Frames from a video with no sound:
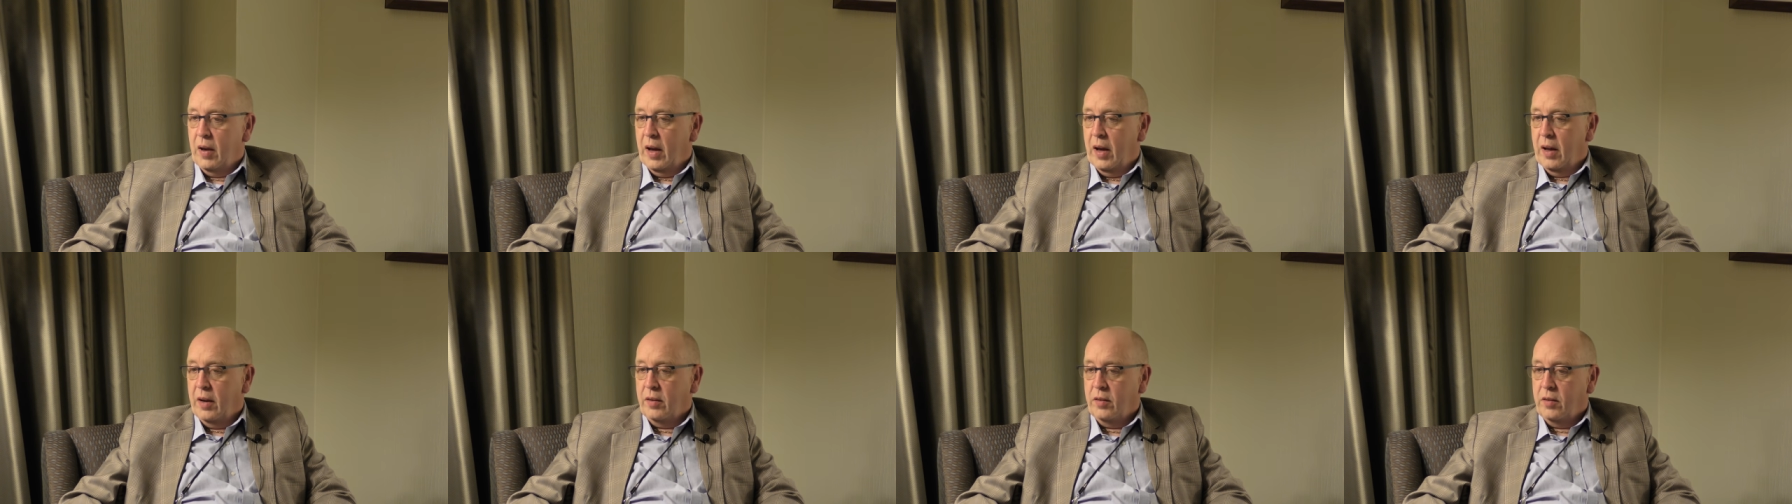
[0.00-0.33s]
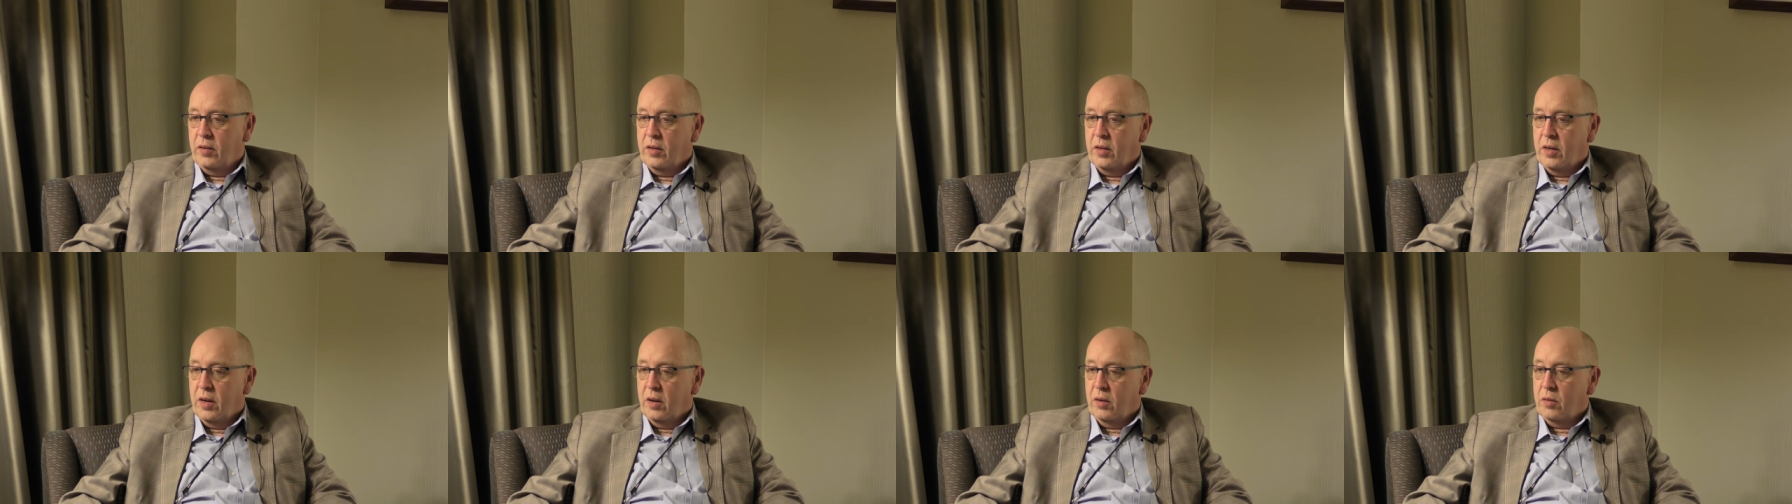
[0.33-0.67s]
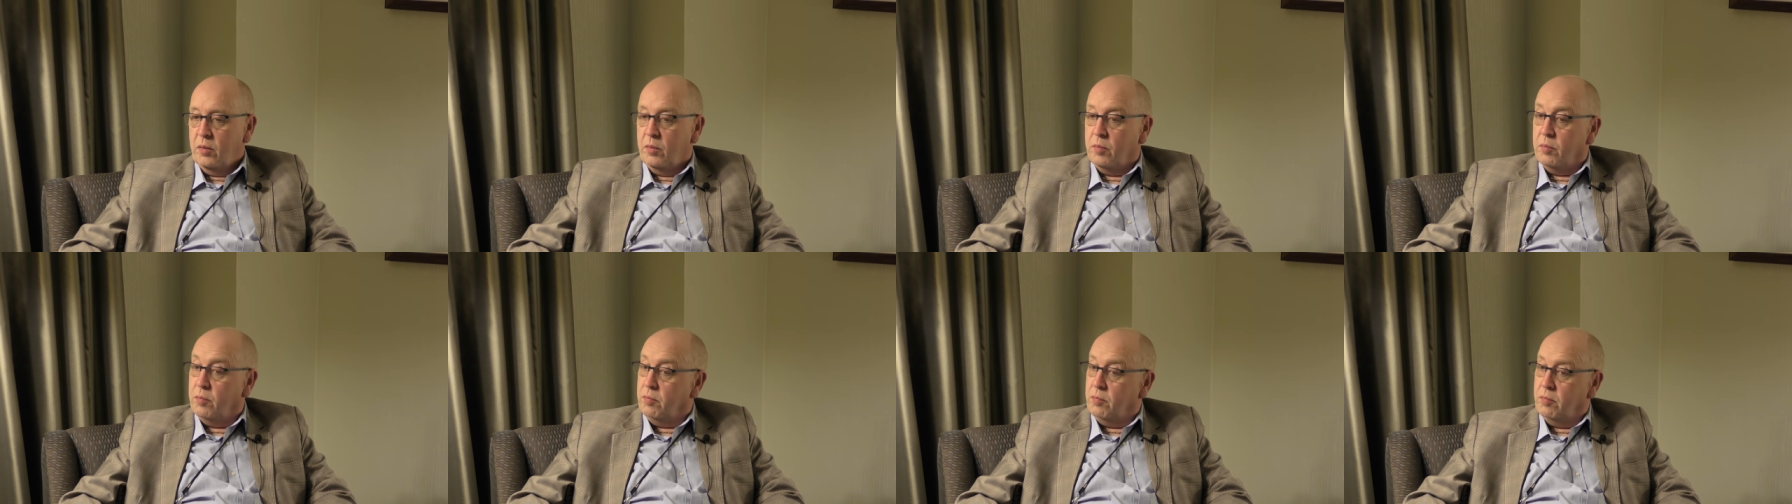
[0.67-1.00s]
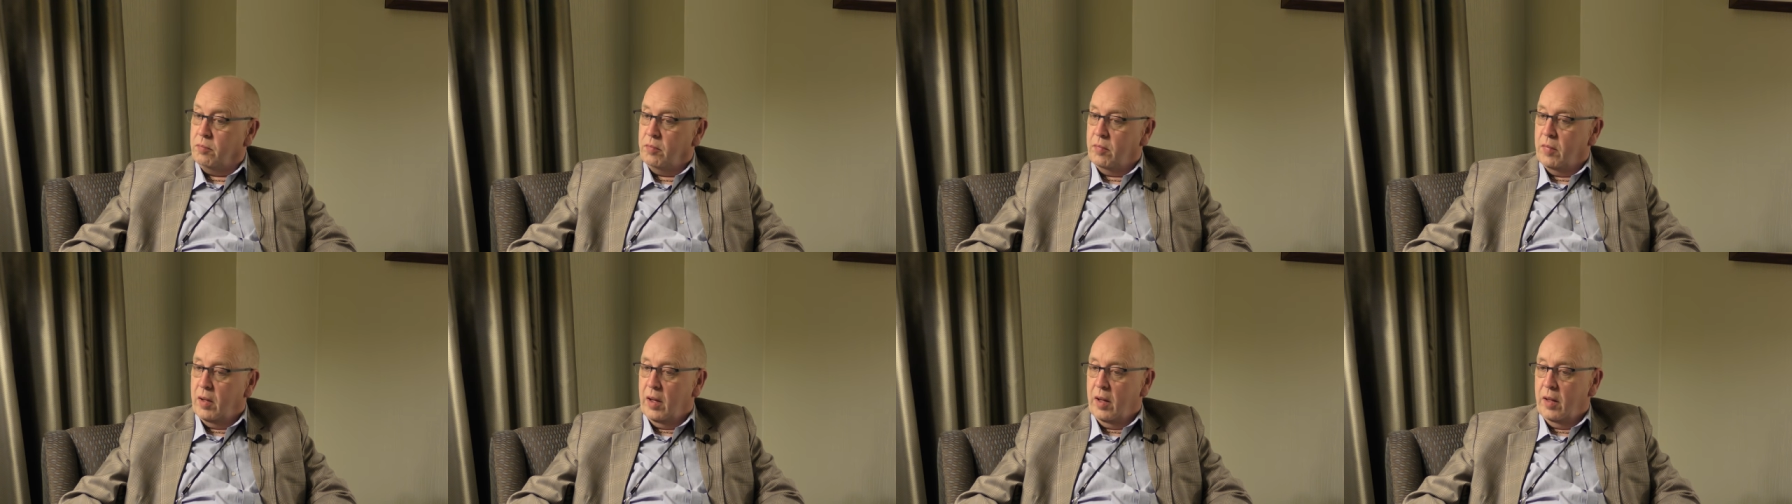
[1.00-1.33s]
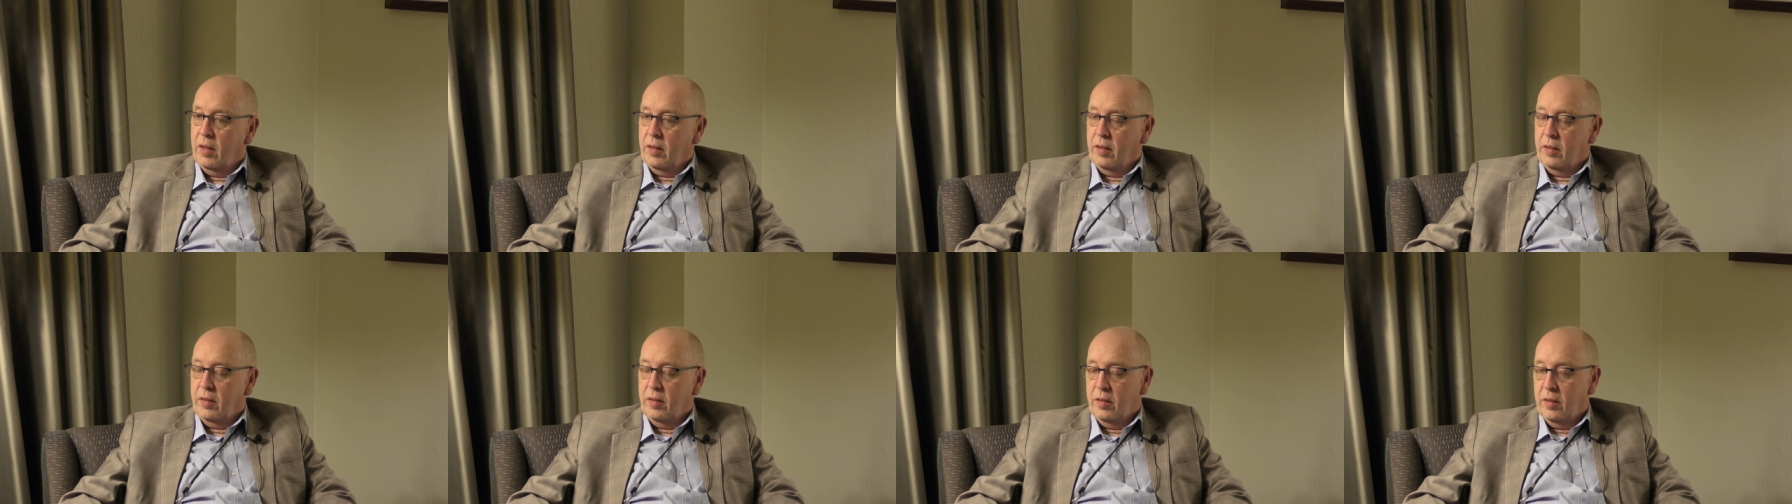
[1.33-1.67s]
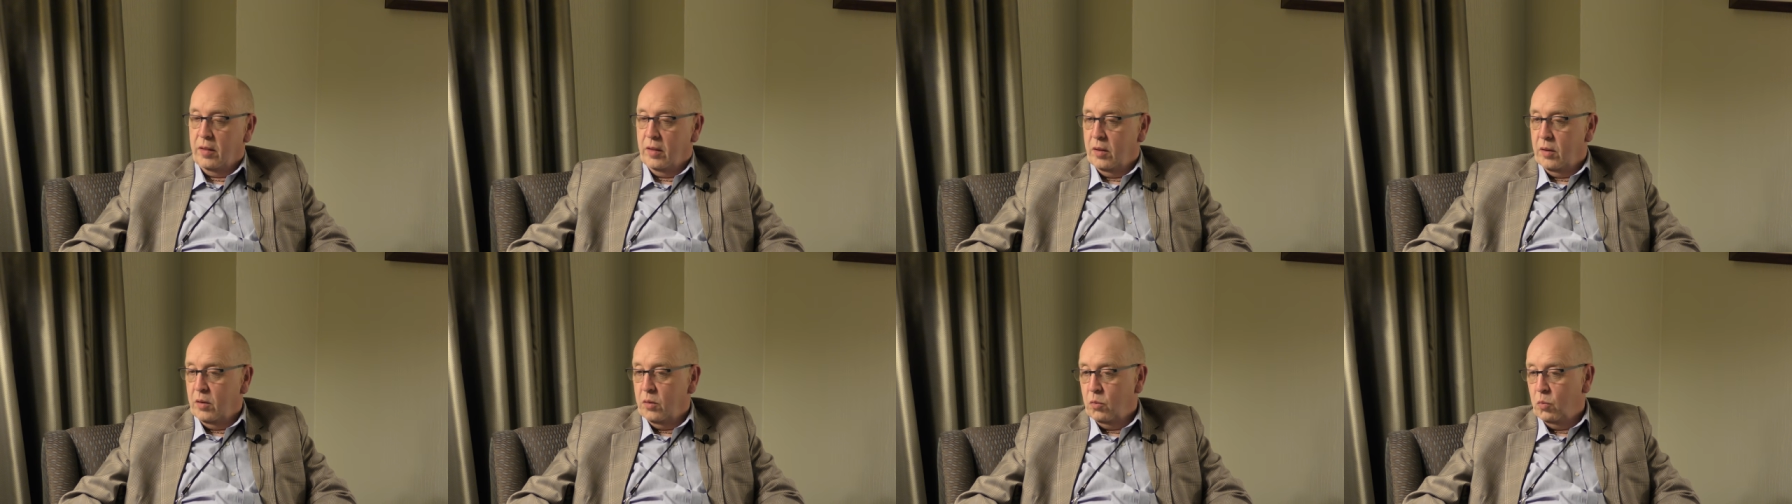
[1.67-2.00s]
and you
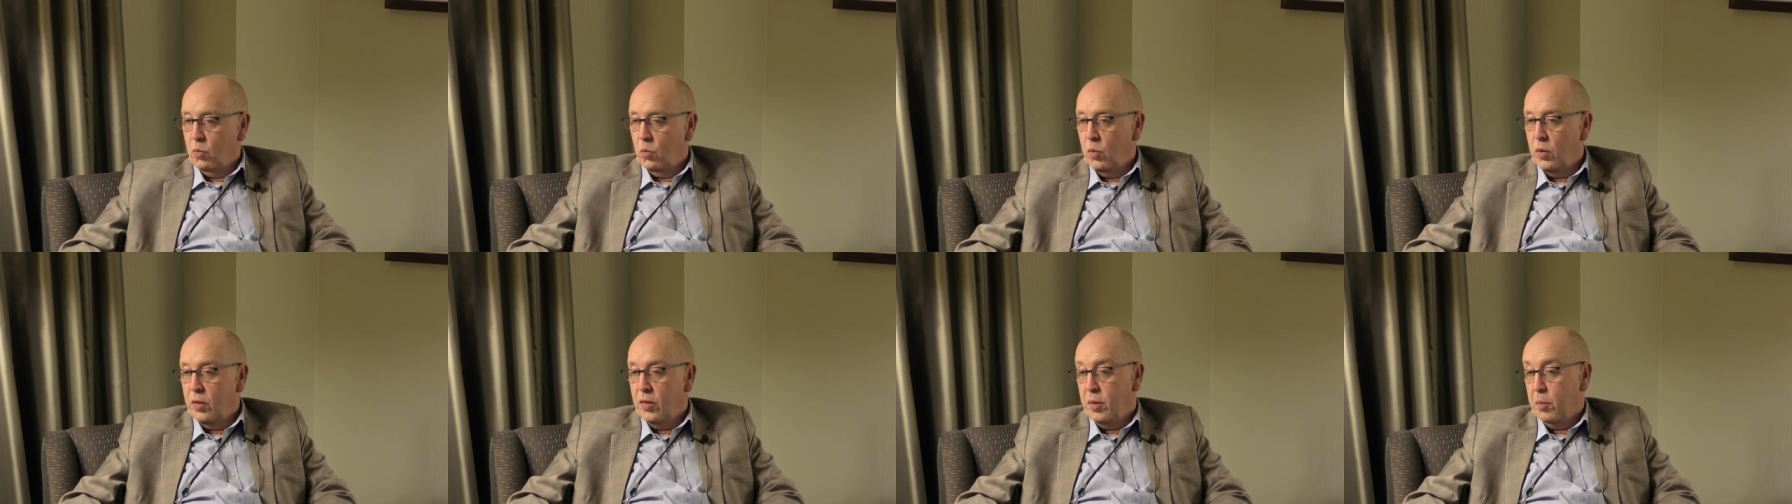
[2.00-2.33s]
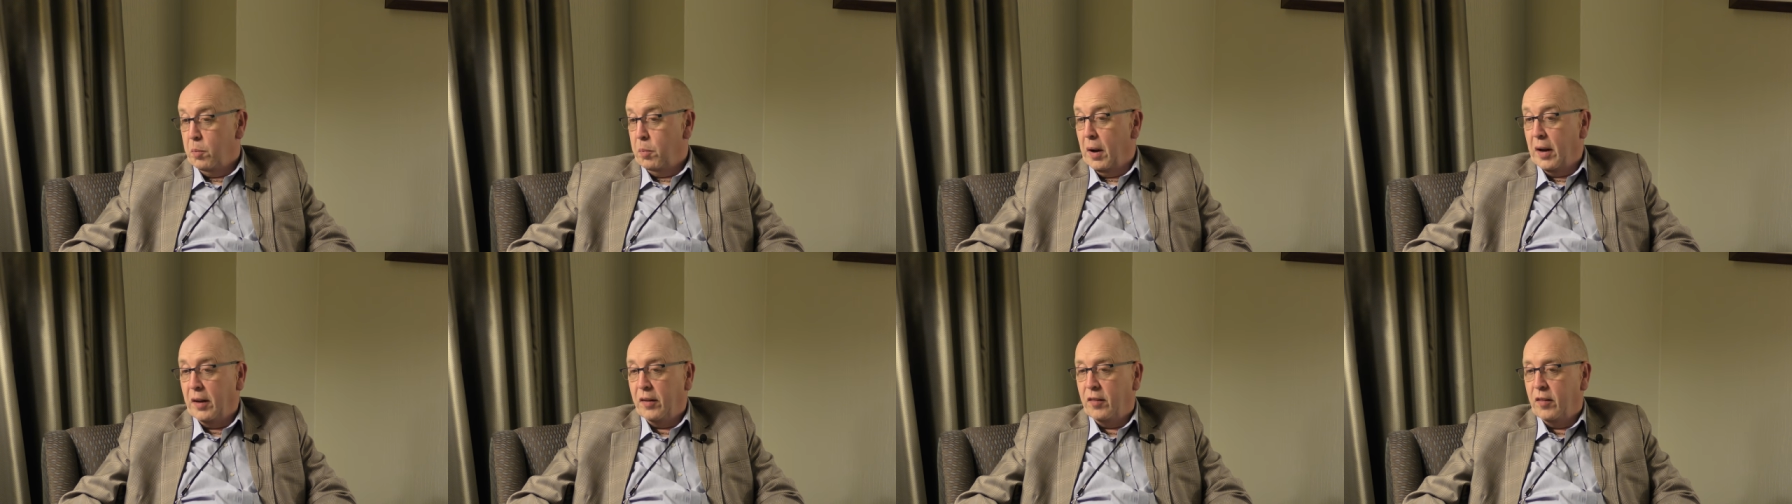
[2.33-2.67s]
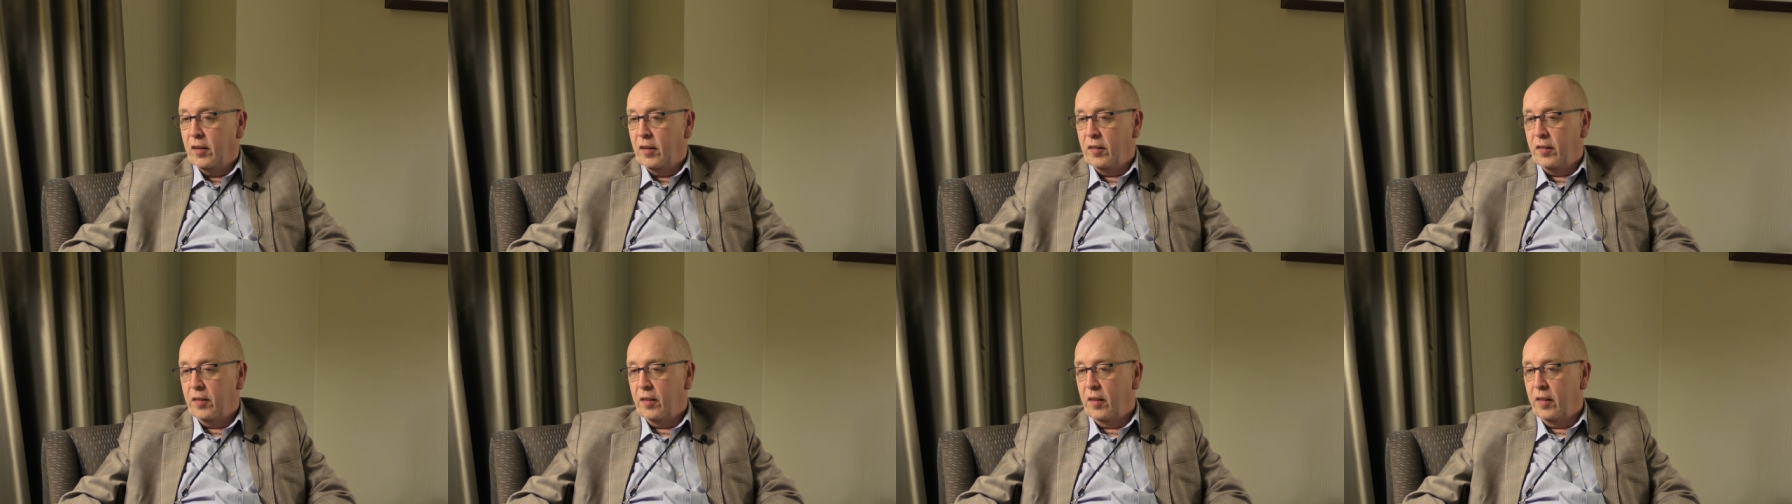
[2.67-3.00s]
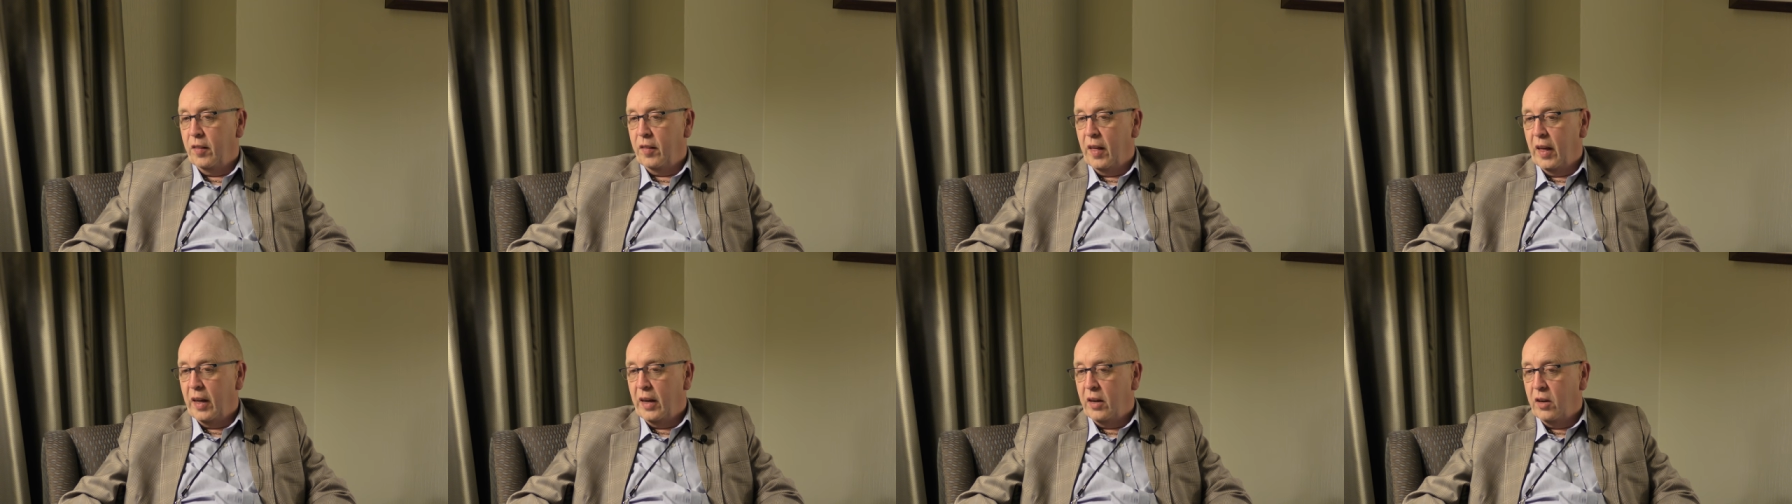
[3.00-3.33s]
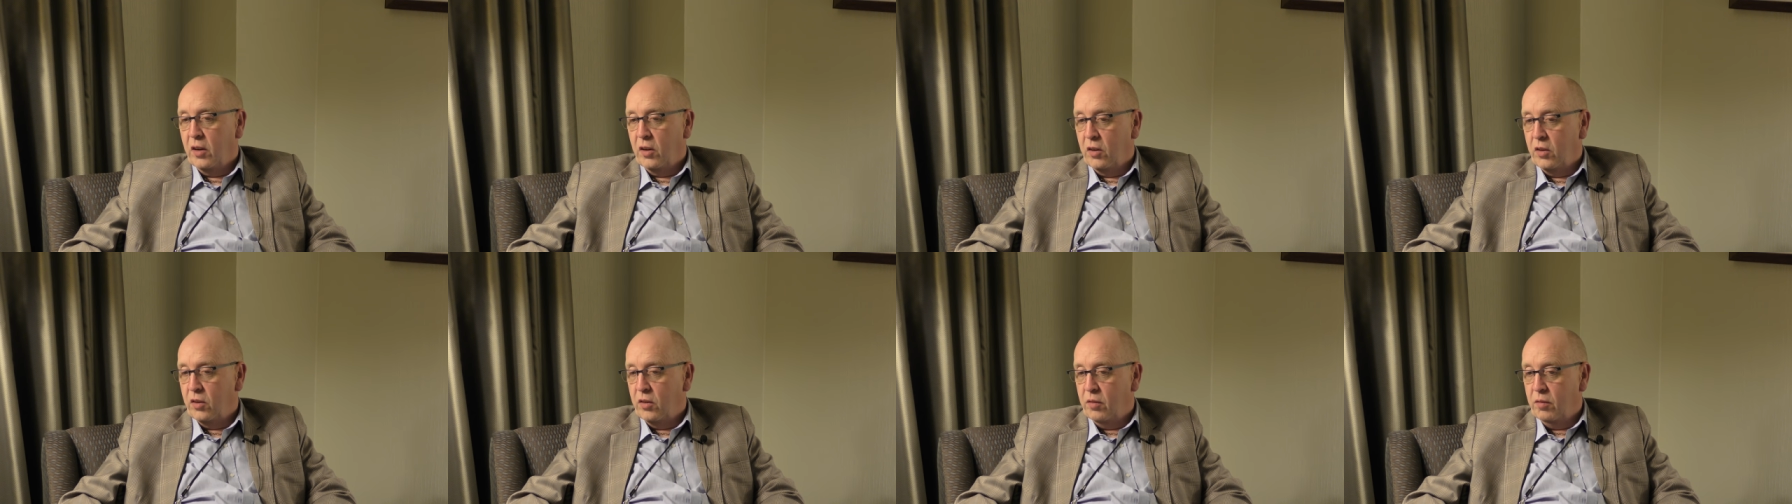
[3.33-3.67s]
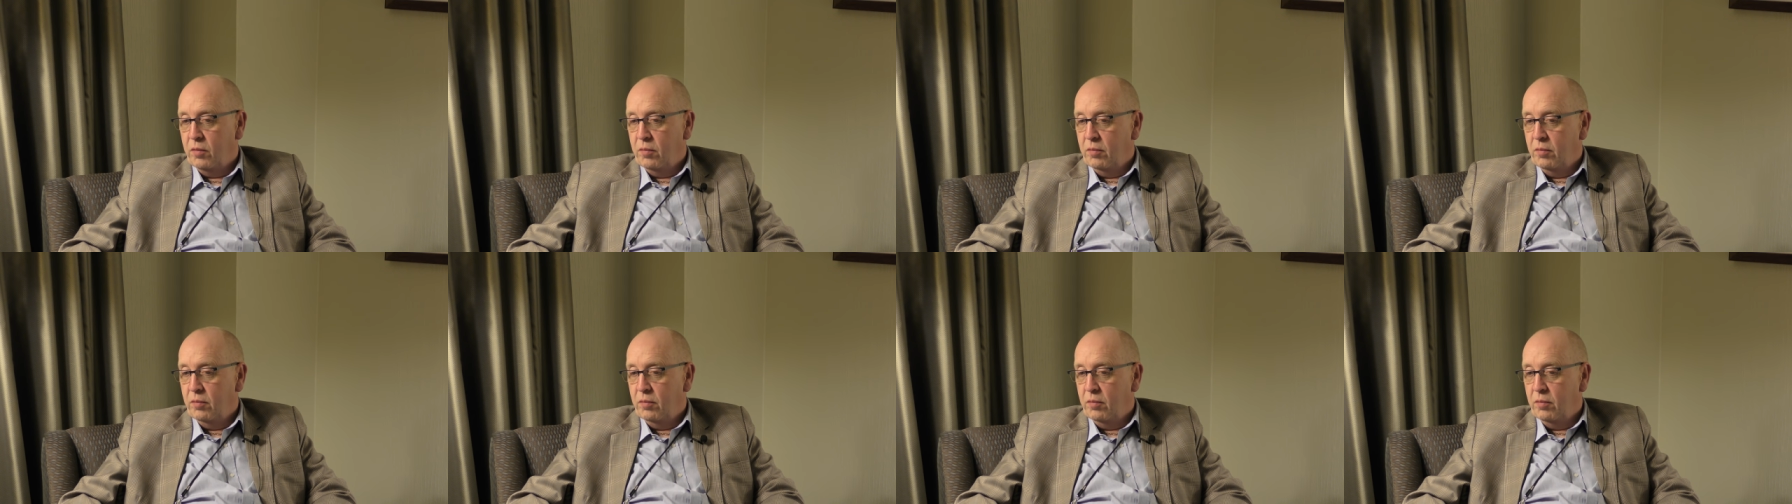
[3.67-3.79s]
know, with the basis that they could,